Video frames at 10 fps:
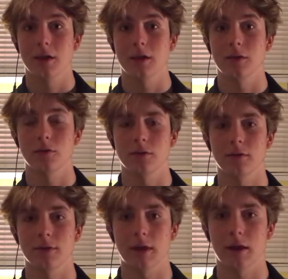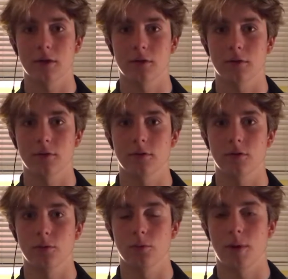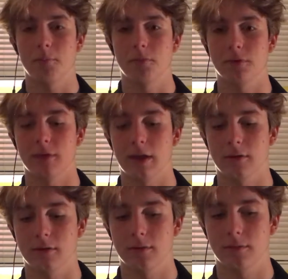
he uses his characters to represent